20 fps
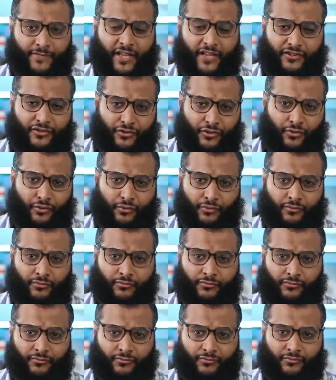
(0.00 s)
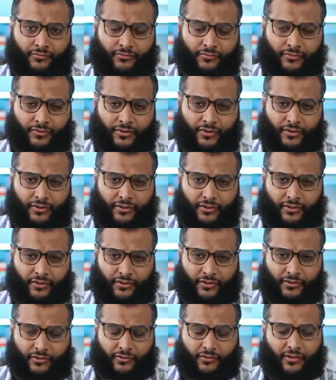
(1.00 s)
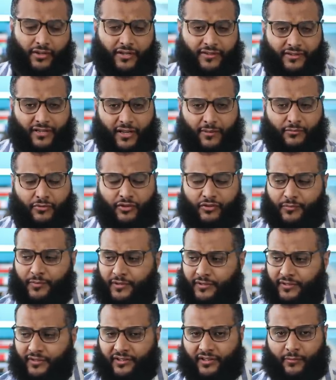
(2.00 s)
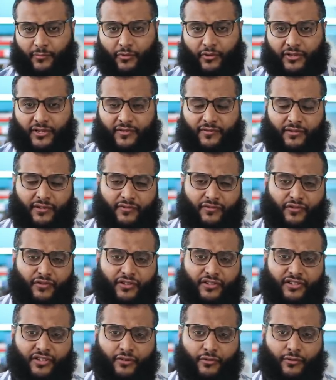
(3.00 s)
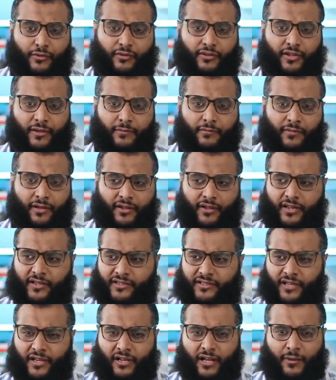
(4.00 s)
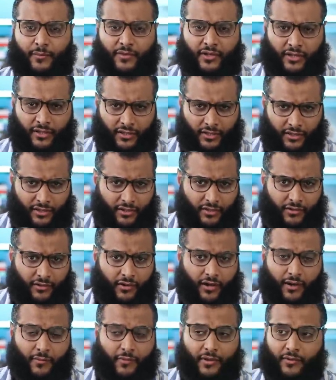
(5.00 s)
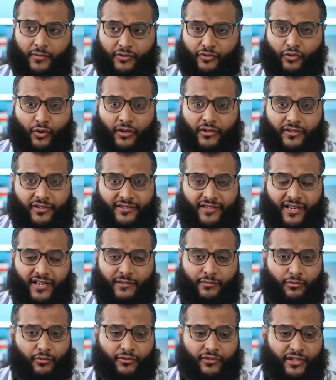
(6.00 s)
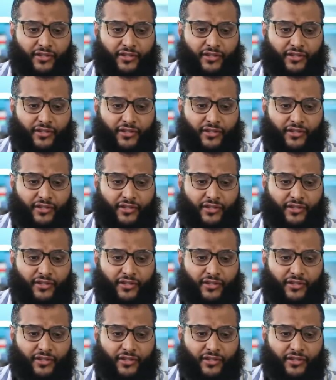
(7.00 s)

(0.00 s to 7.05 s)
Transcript: That's you. So next time you speak to someone, even if you disagree with them, unless they're coming, it's not understandable.